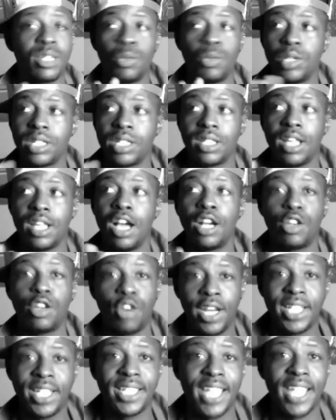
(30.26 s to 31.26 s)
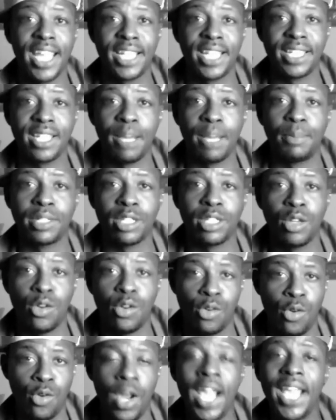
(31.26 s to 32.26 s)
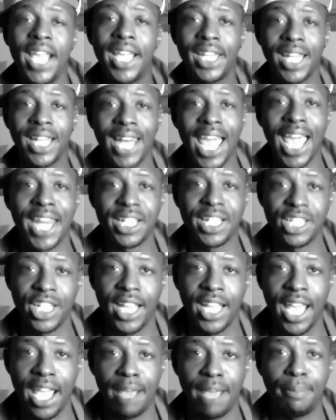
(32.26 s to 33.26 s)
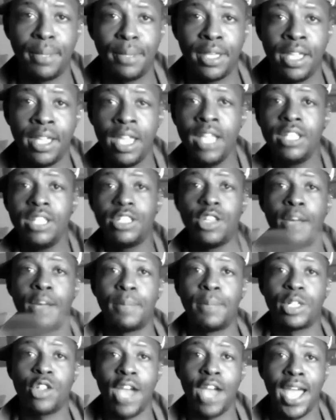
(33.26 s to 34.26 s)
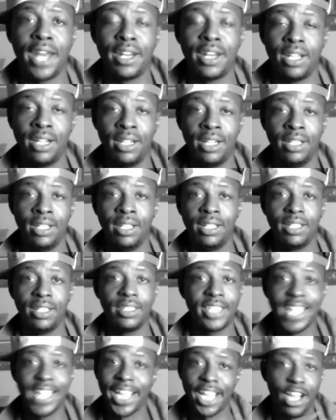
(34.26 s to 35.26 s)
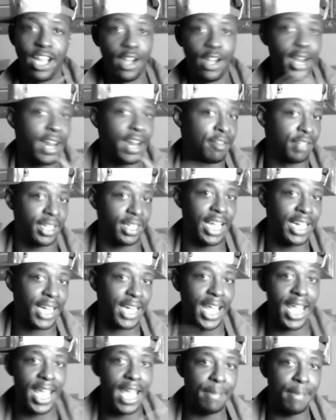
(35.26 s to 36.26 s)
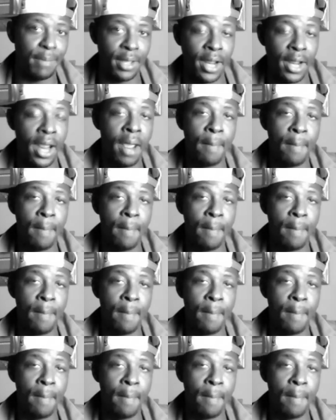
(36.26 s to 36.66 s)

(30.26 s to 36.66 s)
was a crazy ass episode and a lot of shit happened. So I'm gonna try to tell y'all everything that happened.